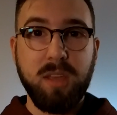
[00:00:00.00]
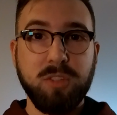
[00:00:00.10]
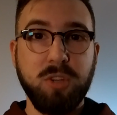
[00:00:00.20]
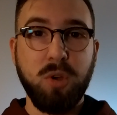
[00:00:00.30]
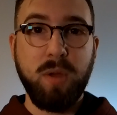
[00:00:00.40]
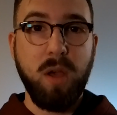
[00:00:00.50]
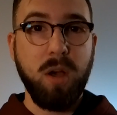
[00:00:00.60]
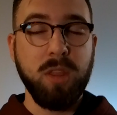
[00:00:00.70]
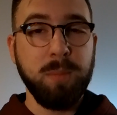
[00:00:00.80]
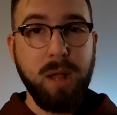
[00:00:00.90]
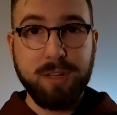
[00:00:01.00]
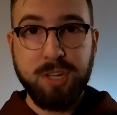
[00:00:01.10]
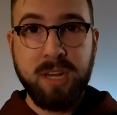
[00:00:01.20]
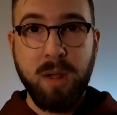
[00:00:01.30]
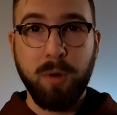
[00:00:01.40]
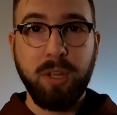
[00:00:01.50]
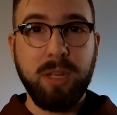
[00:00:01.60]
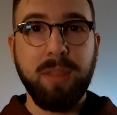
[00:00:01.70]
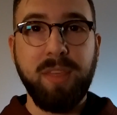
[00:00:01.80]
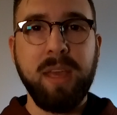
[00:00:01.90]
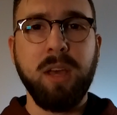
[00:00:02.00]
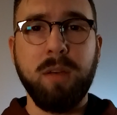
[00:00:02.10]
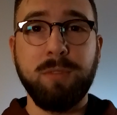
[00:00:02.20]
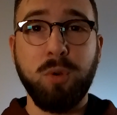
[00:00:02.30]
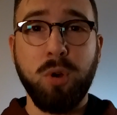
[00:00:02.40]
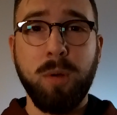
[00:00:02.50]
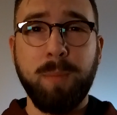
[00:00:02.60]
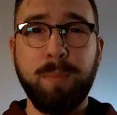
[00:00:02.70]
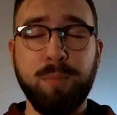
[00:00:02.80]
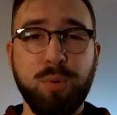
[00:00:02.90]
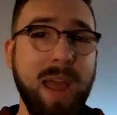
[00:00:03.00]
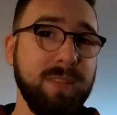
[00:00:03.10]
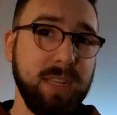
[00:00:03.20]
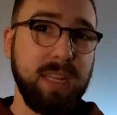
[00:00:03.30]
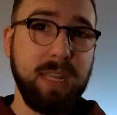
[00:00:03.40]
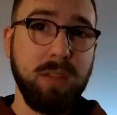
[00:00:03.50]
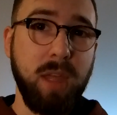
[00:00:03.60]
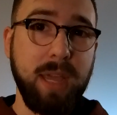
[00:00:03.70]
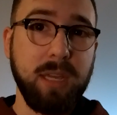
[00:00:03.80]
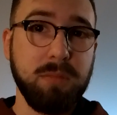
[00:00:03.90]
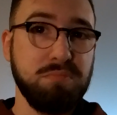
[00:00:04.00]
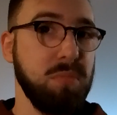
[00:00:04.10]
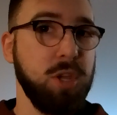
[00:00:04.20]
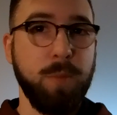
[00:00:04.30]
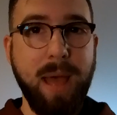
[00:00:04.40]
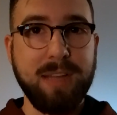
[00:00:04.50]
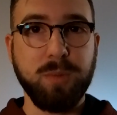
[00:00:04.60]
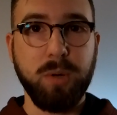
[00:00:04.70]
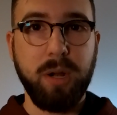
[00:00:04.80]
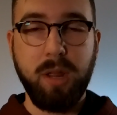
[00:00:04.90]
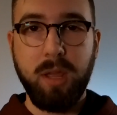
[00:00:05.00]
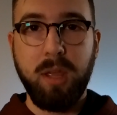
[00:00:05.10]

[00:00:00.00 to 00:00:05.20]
So on the blockchain network, you can think of your private key like your password.